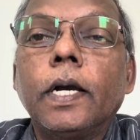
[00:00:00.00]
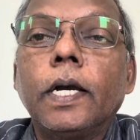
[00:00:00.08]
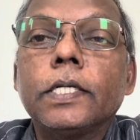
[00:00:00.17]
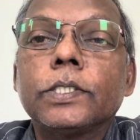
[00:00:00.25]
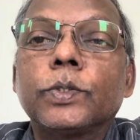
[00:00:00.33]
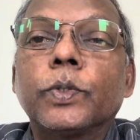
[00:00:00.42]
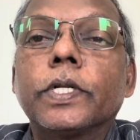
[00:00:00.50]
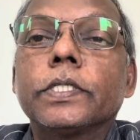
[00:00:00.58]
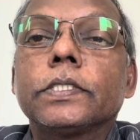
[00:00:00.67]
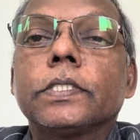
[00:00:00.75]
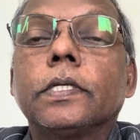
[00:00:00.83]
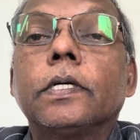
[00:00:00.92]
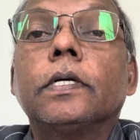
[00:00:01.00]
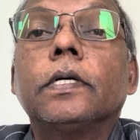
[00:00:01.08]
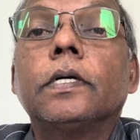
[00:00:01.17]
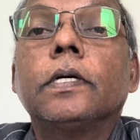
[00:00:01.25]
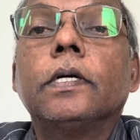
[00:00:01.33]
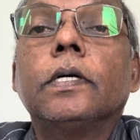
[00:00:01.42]
Hi students,
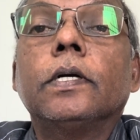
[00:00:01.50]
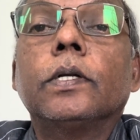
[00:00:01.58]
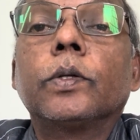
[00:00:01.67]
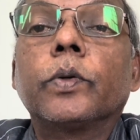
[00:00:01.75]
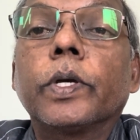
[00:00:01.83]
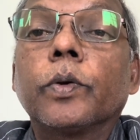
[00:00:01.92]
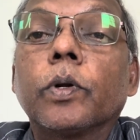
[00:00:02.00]
today